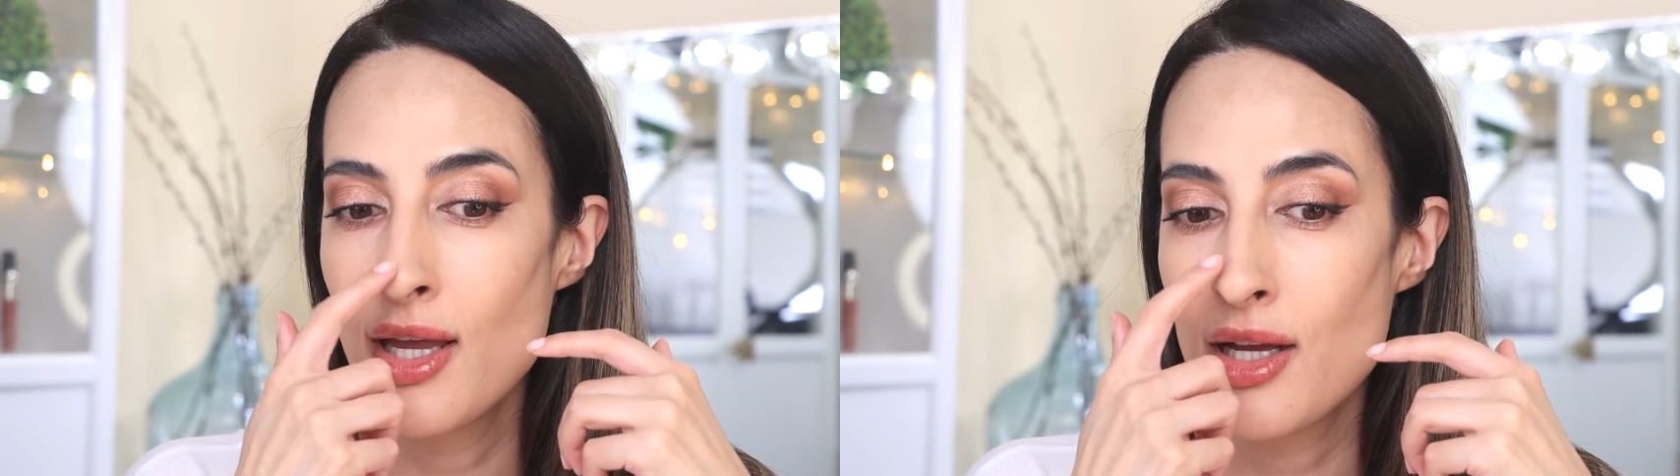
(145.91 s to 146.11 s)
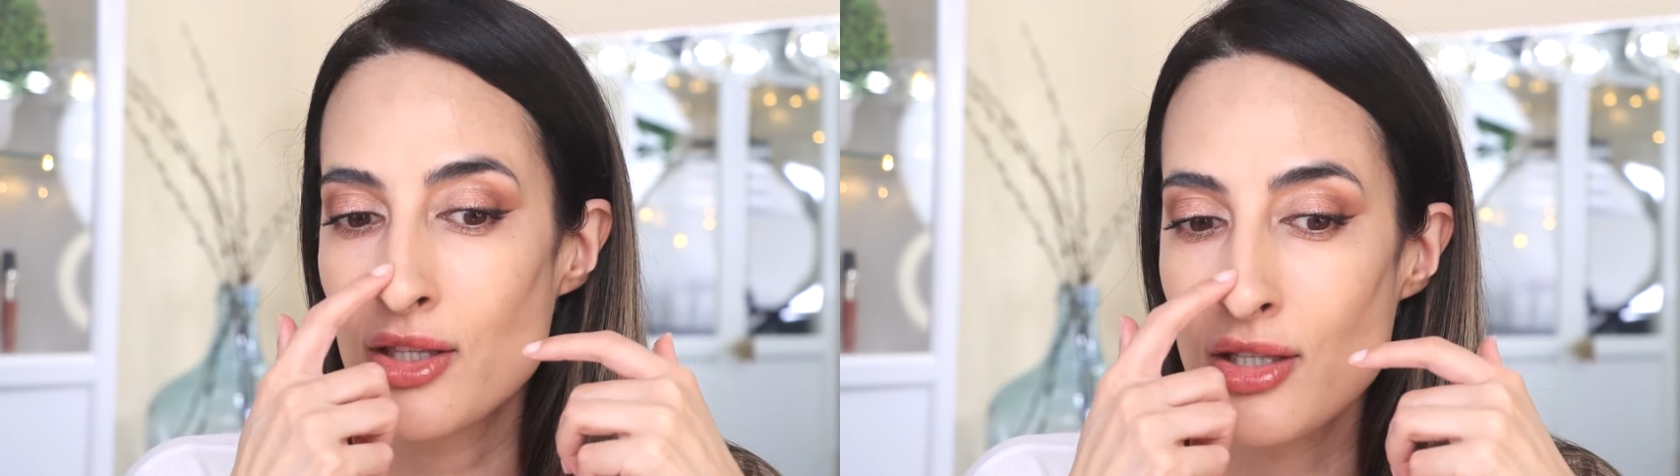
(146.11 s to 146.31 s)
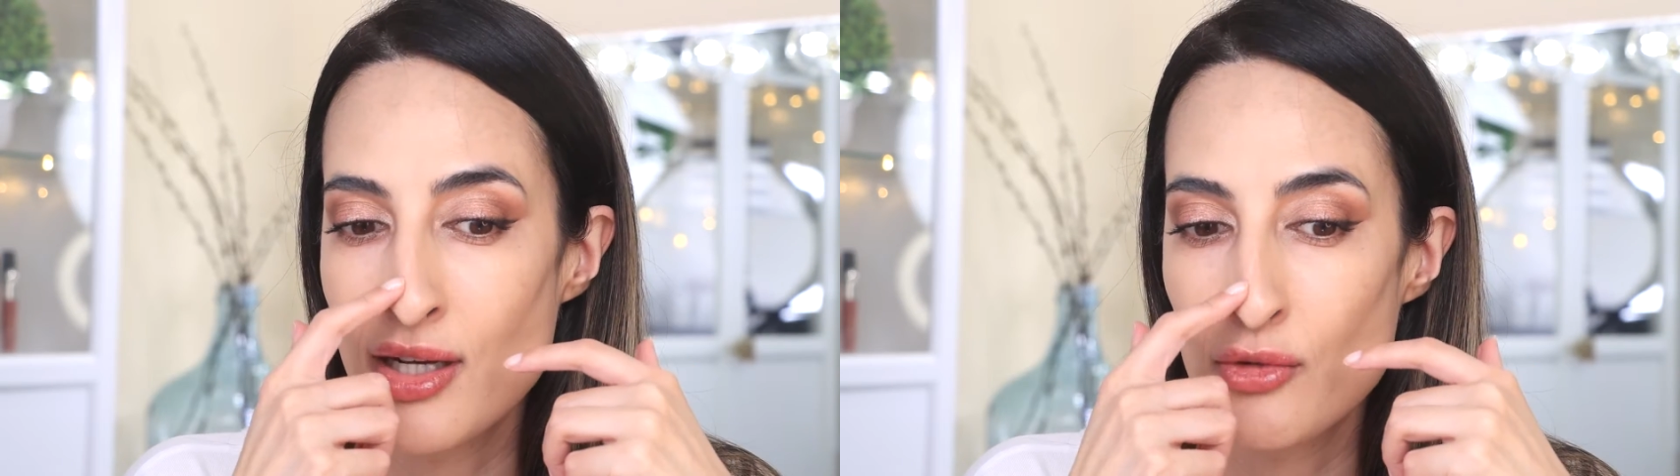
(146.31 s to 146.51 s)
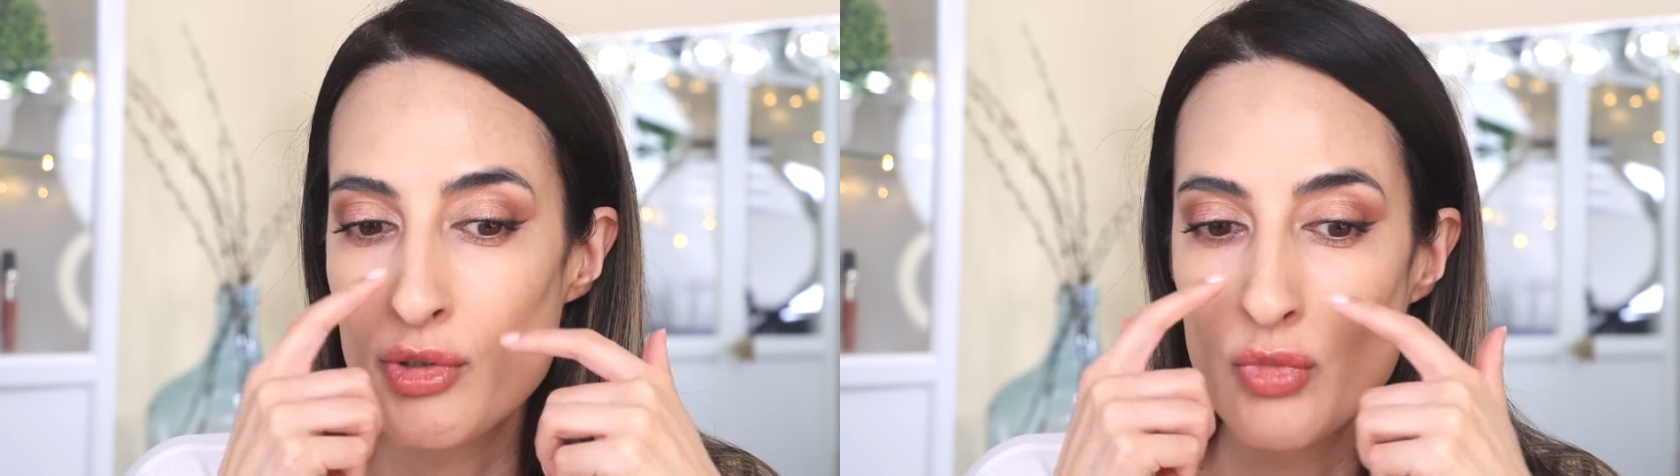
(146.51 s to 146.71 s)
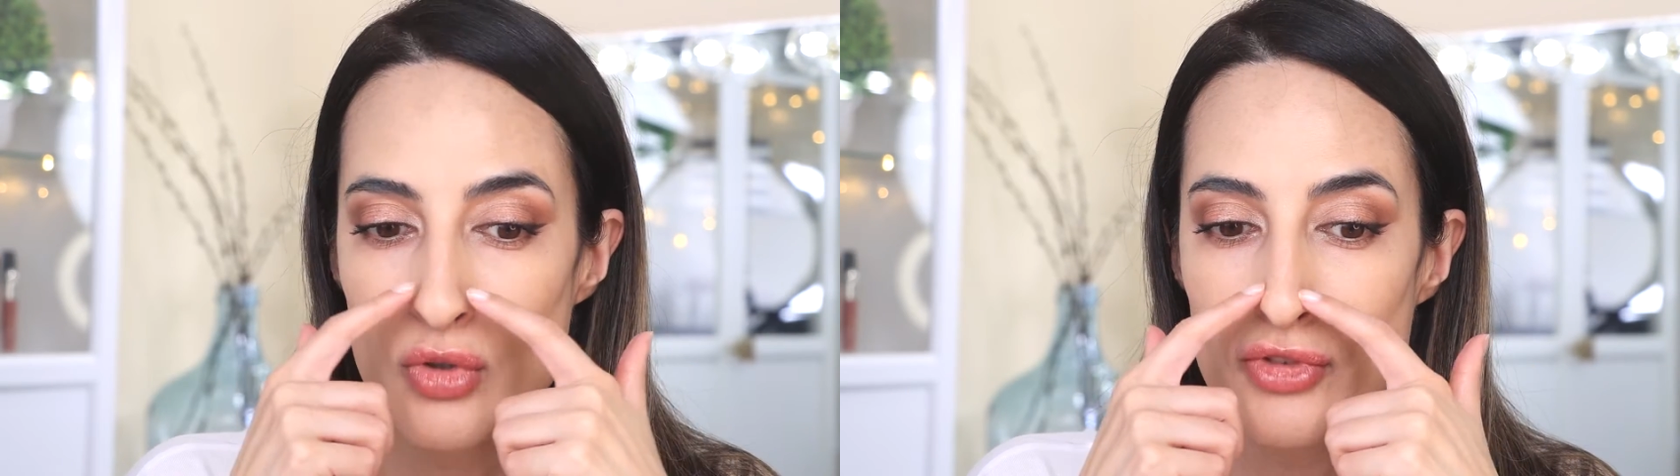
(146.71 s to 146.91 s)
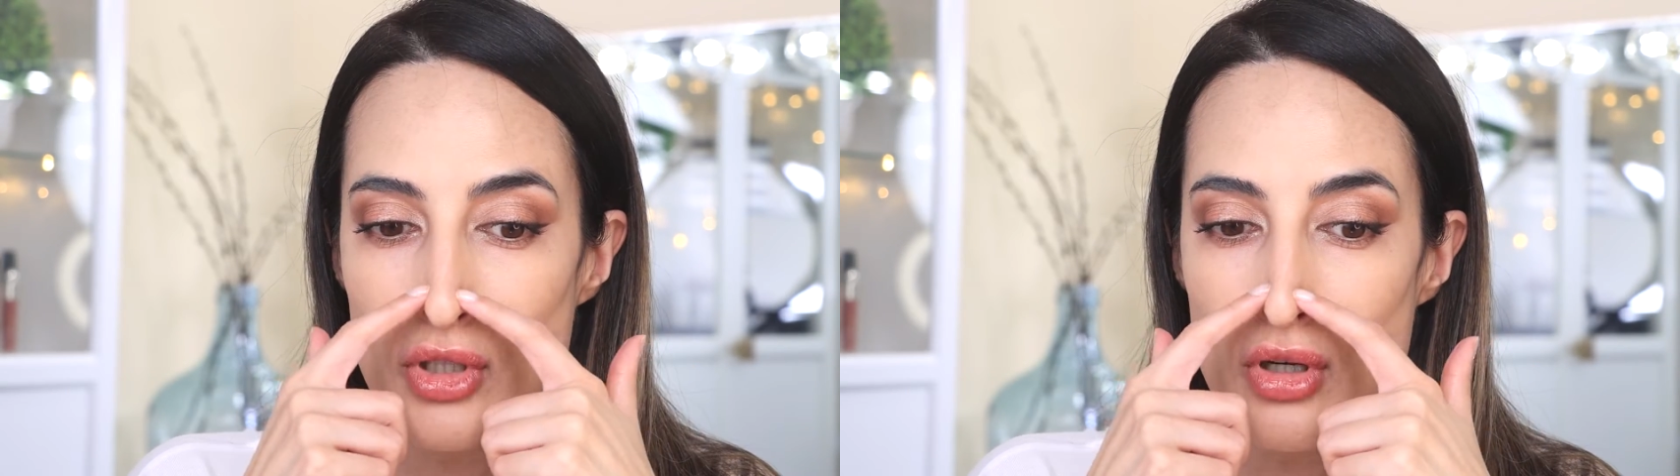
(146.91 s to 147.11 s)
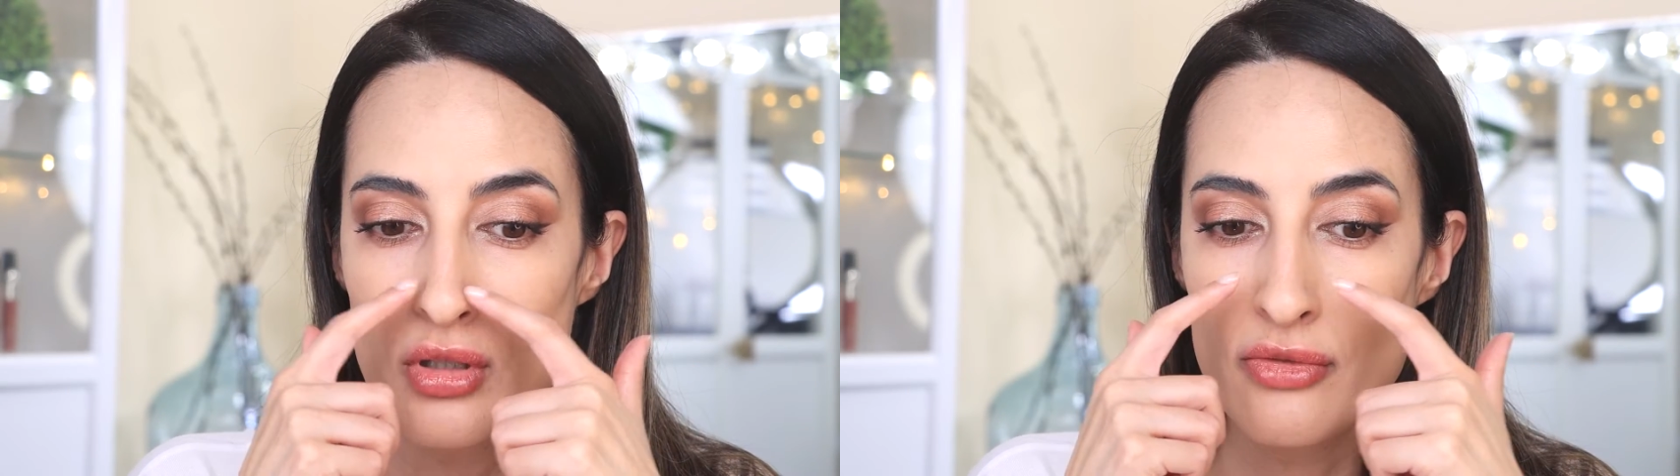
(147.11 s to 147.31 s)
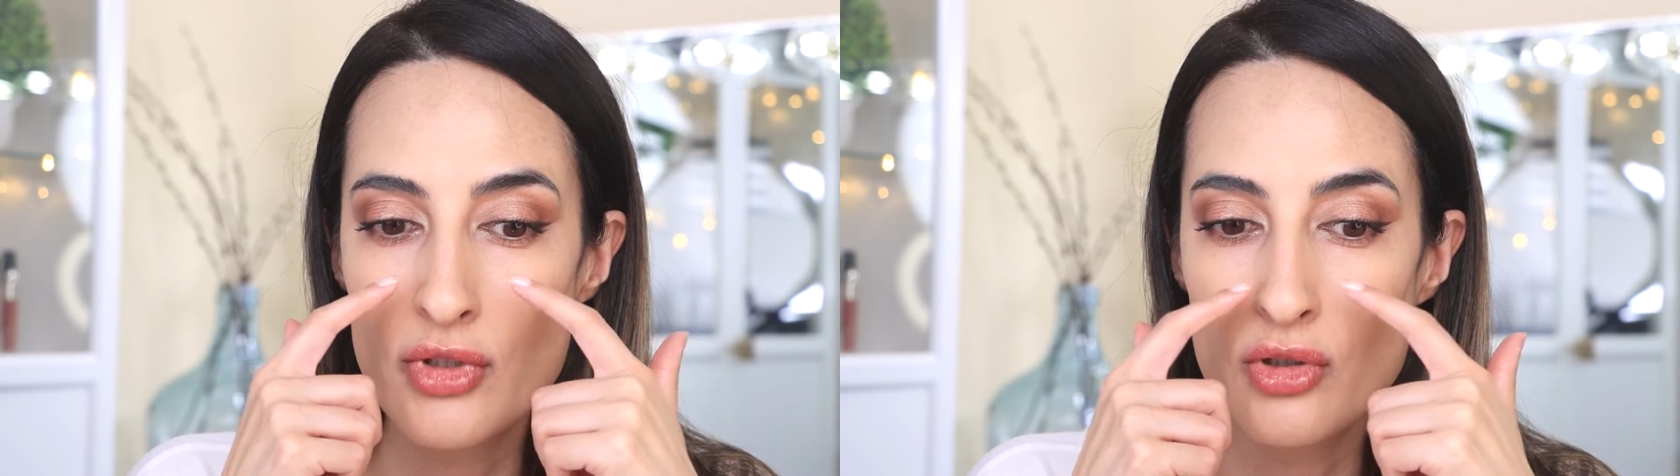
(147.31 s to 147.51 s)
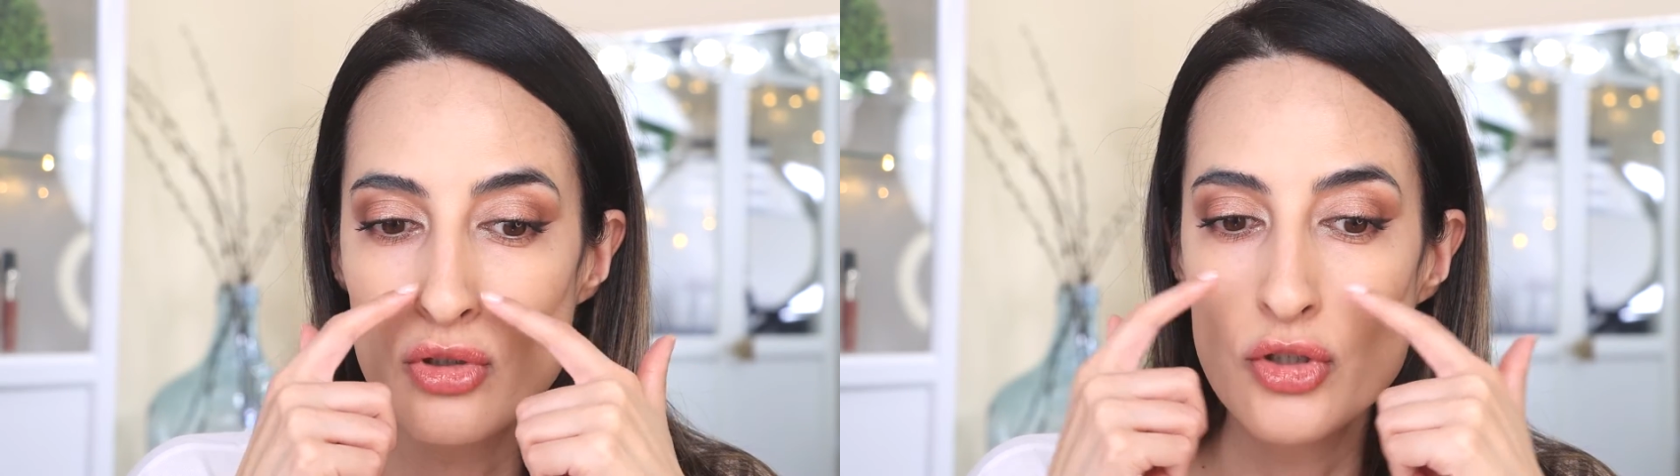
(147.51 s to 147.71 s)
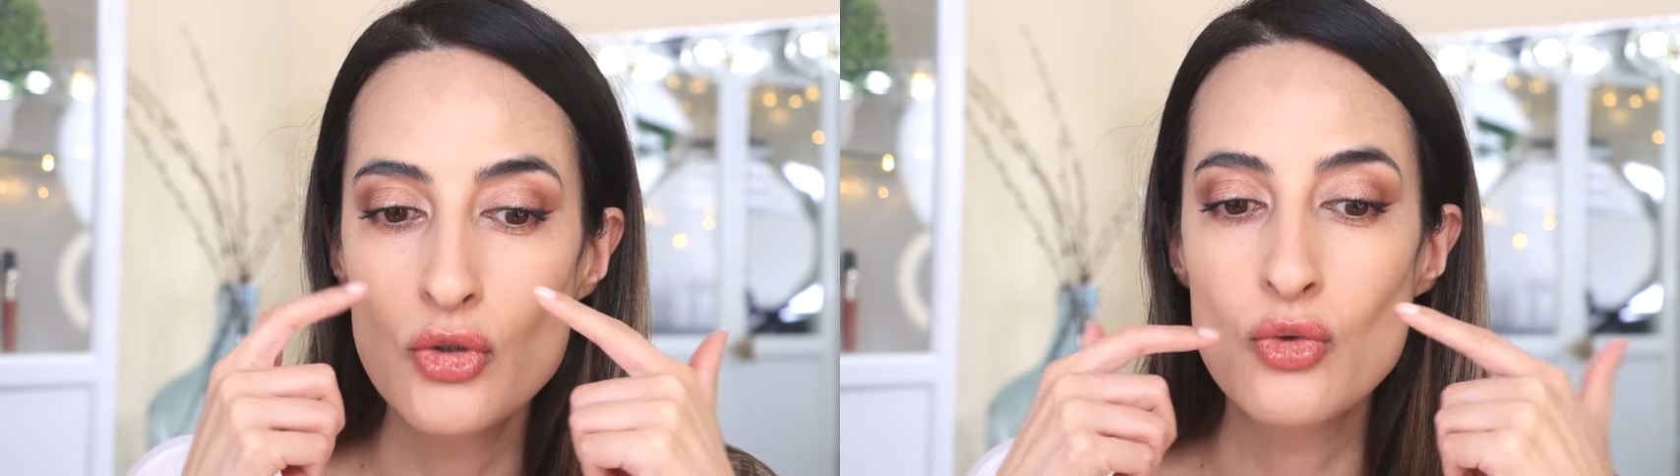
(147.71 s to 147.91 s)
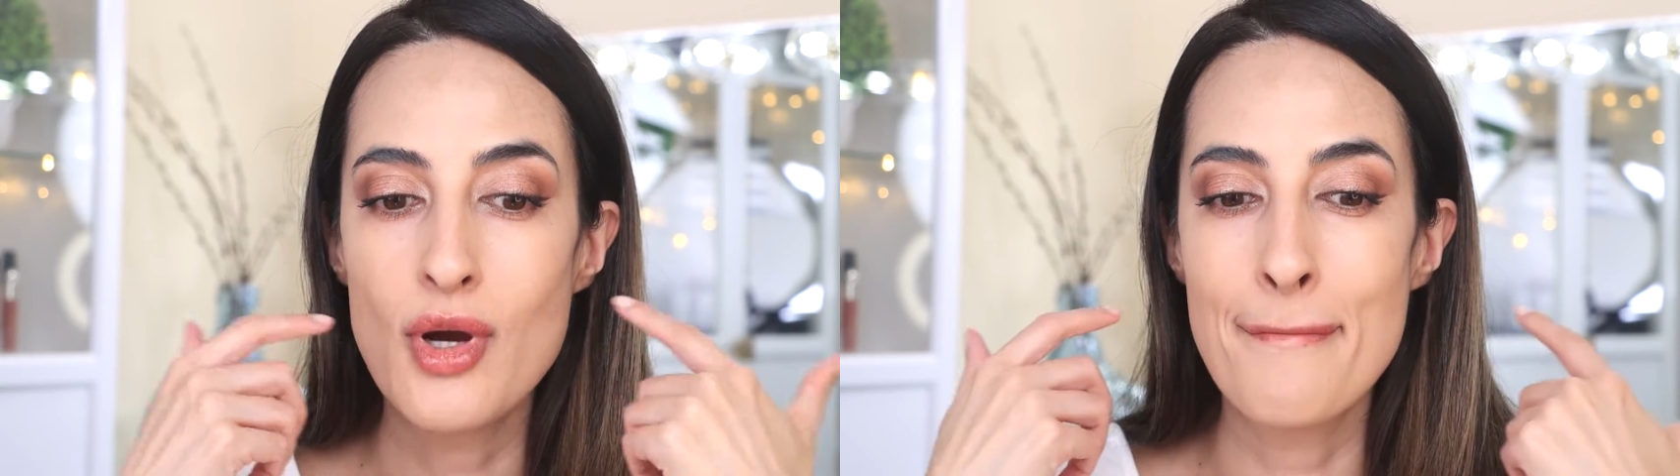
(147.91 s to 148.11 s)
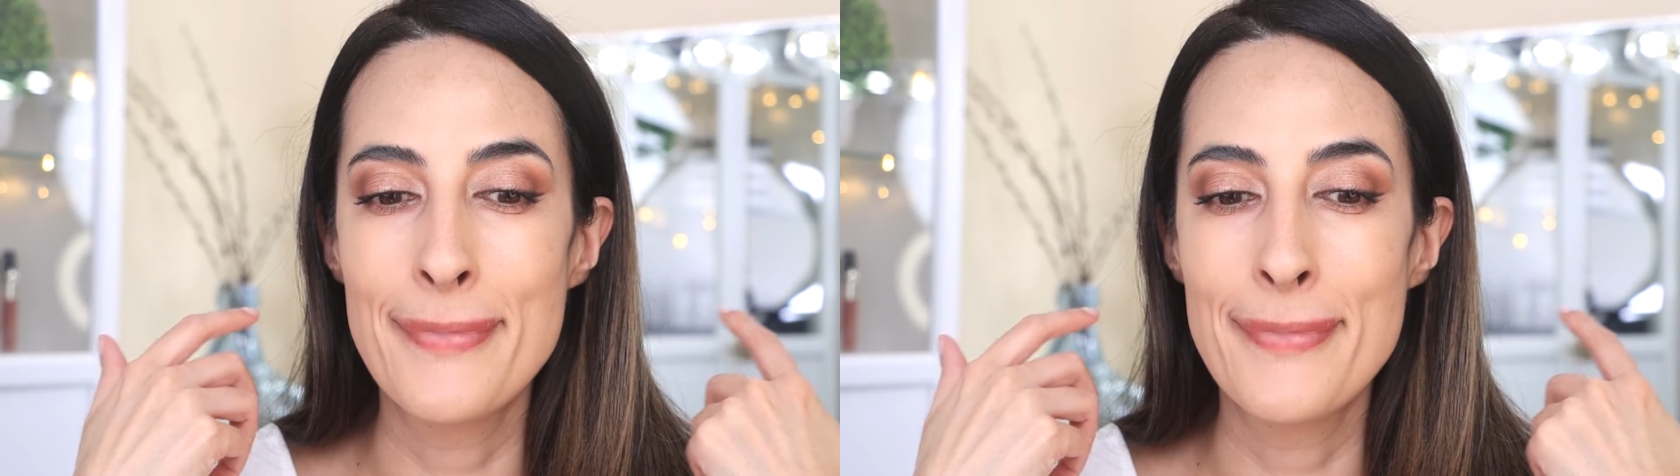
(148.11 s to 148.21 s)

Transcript: I thought I had removed all of the glue,